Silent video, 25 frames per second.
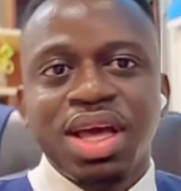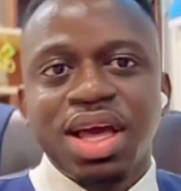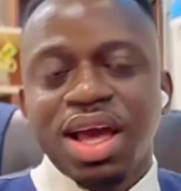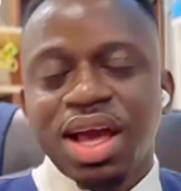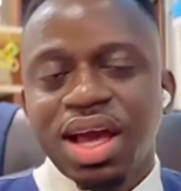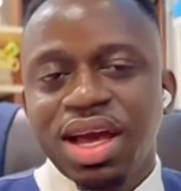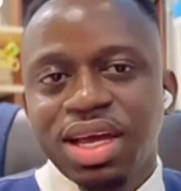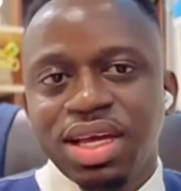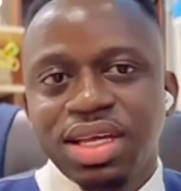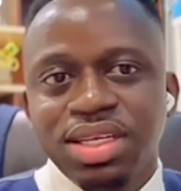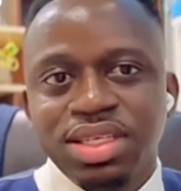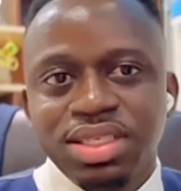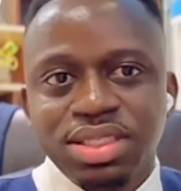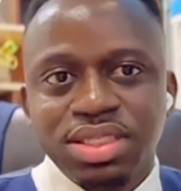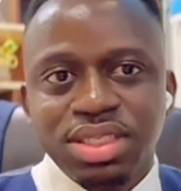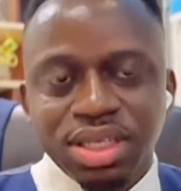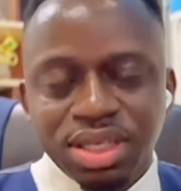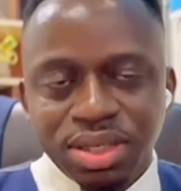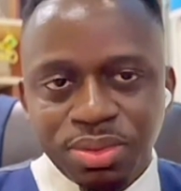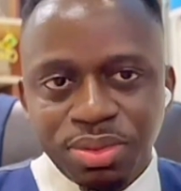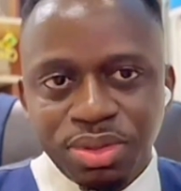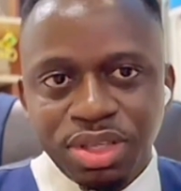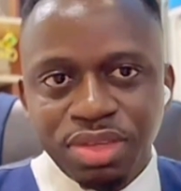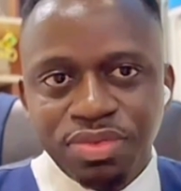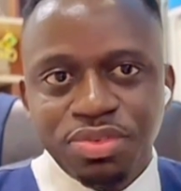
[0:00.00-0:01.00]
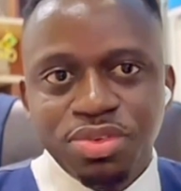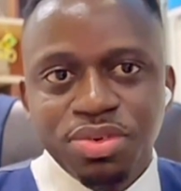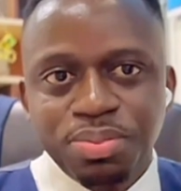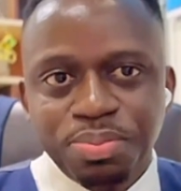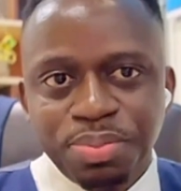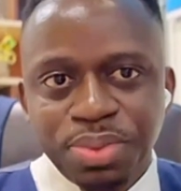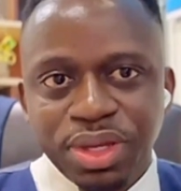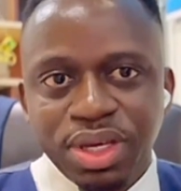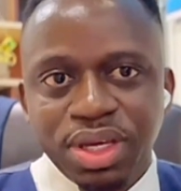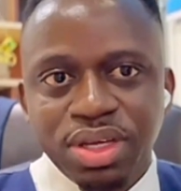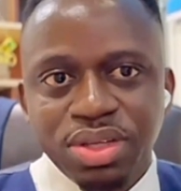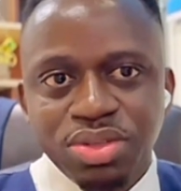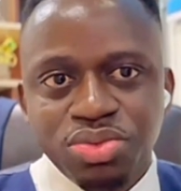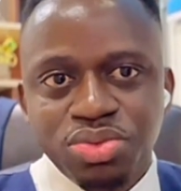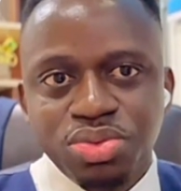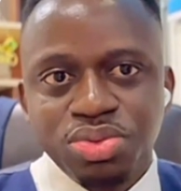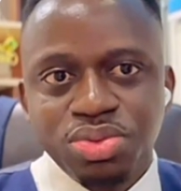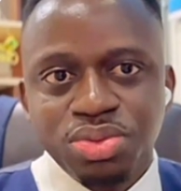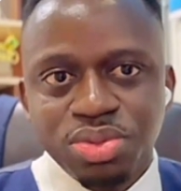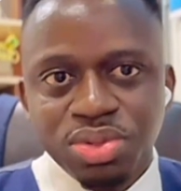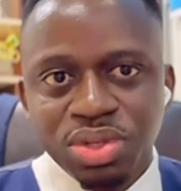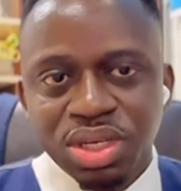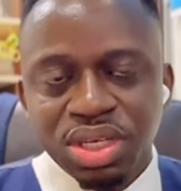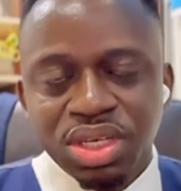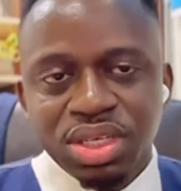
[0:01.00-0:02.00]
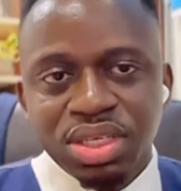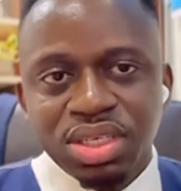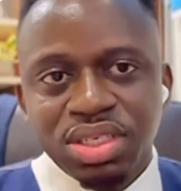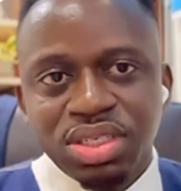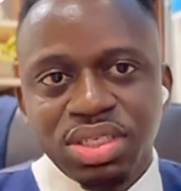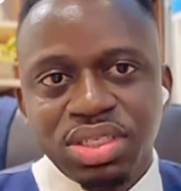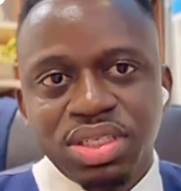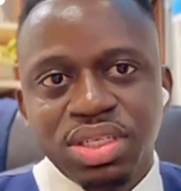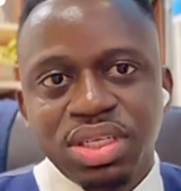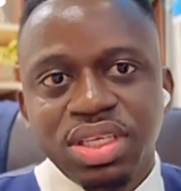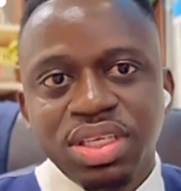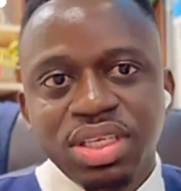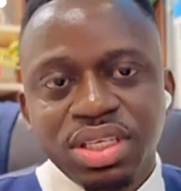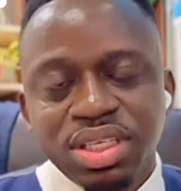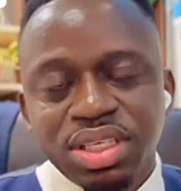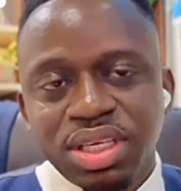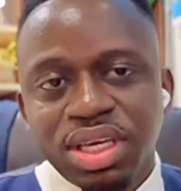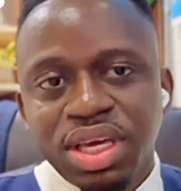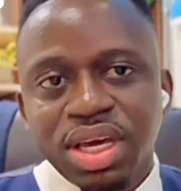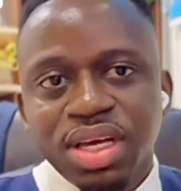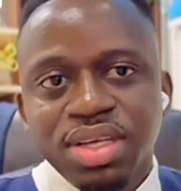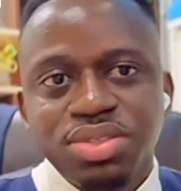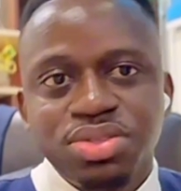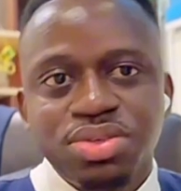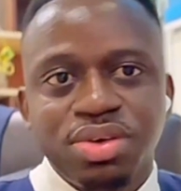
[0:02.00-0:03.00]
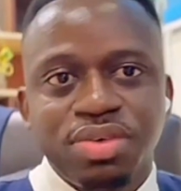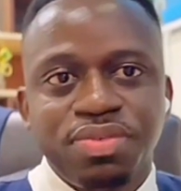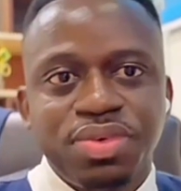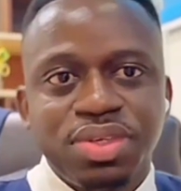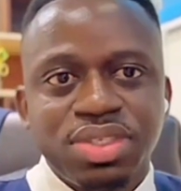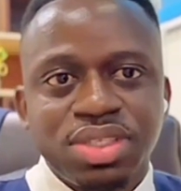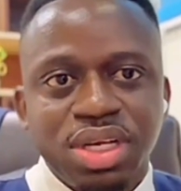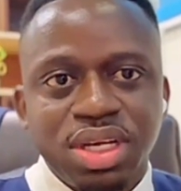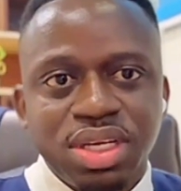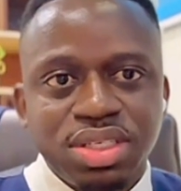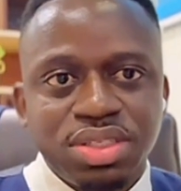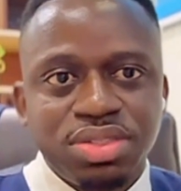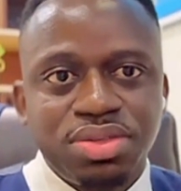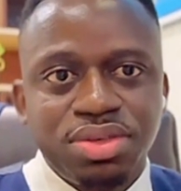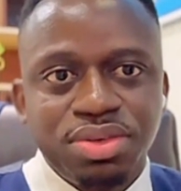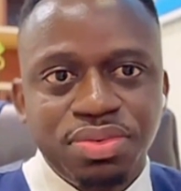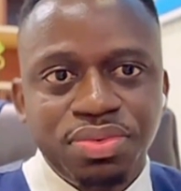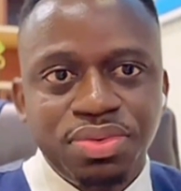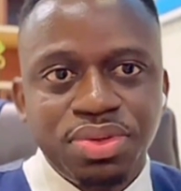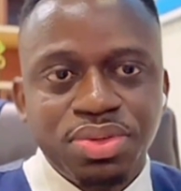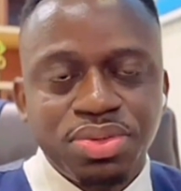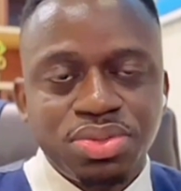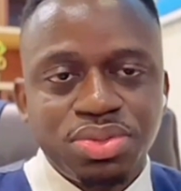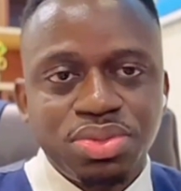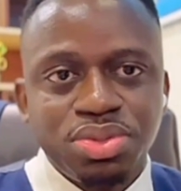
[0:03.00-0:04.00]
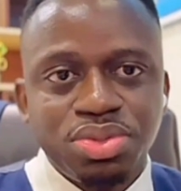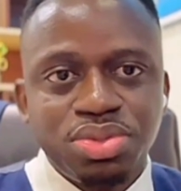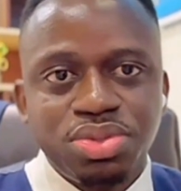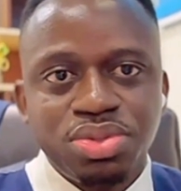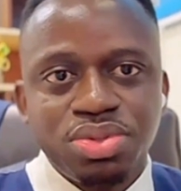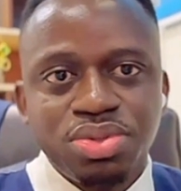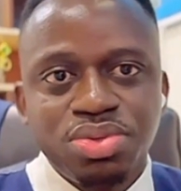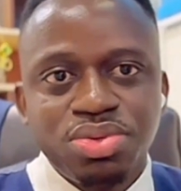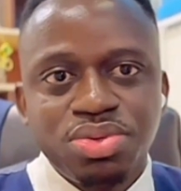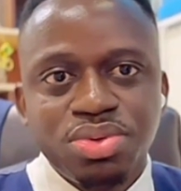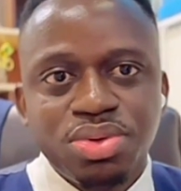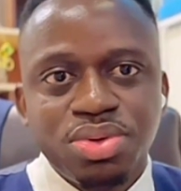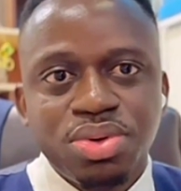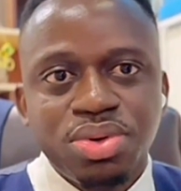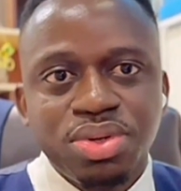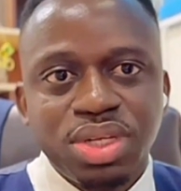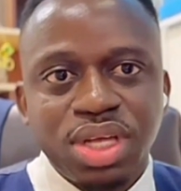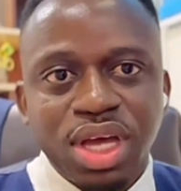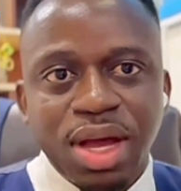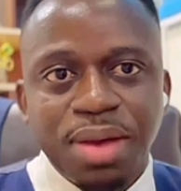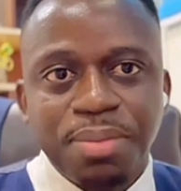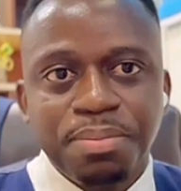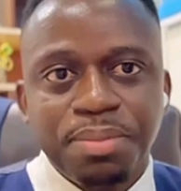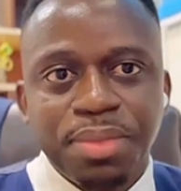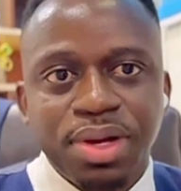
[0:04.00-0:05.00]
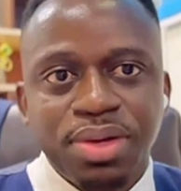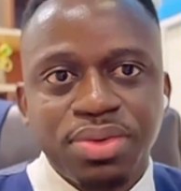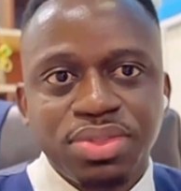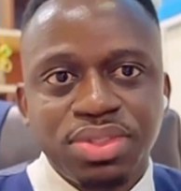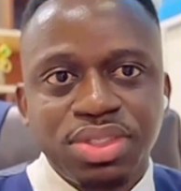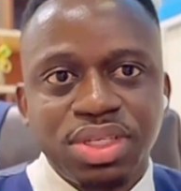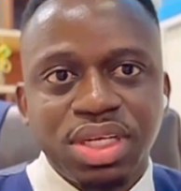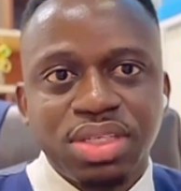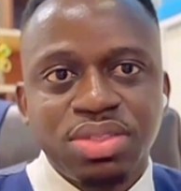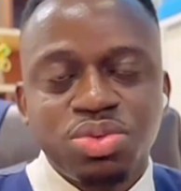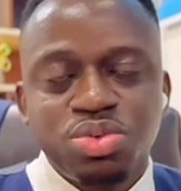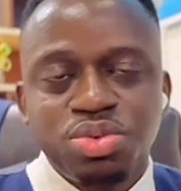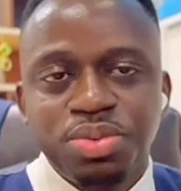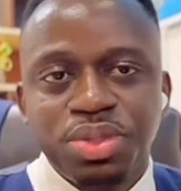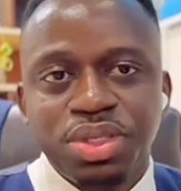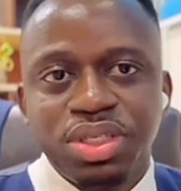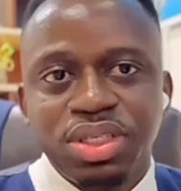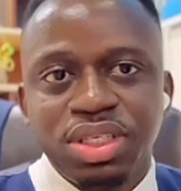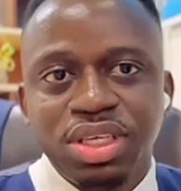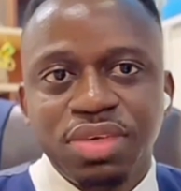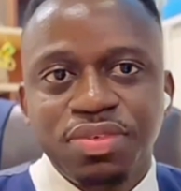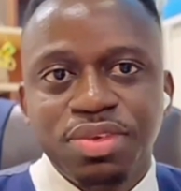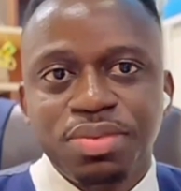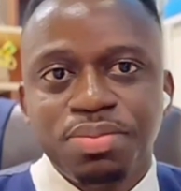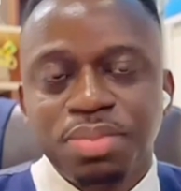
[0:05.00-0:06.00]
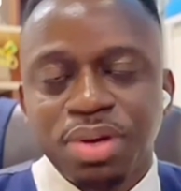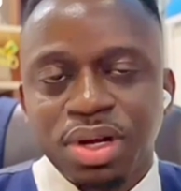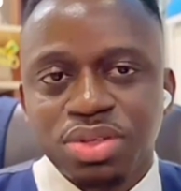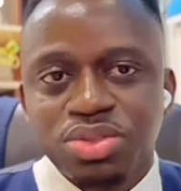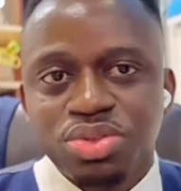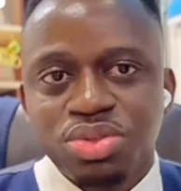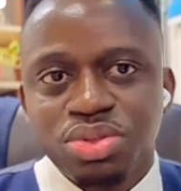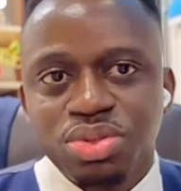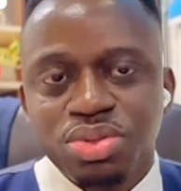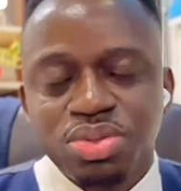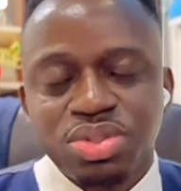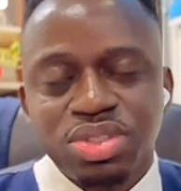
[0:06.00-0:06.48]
And if you pay to, in case your visa is refused, you should know the amount that will be given back to you.